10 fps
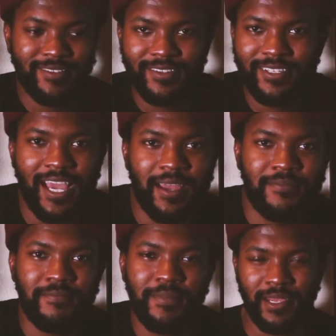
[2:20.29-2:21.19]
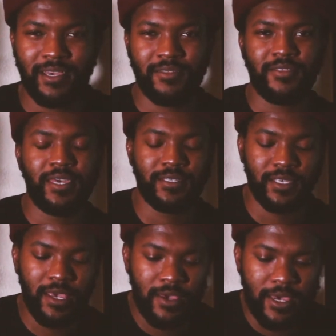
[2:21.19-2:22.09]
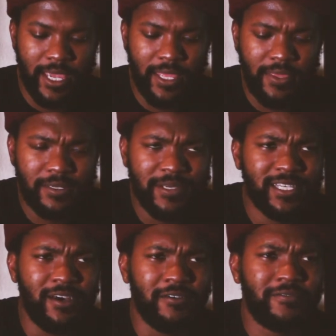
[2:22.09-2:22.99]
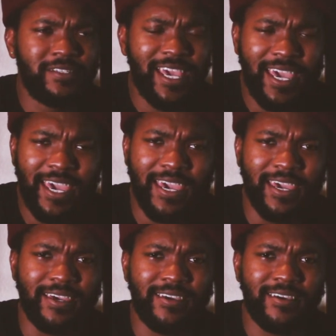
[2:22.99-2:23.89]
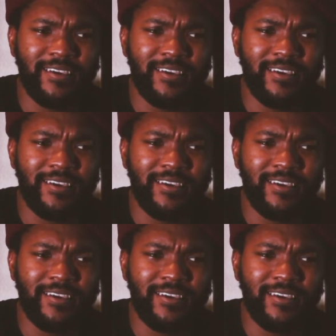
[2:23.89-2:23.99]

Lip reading: not many other things. And I thought to myself, dang,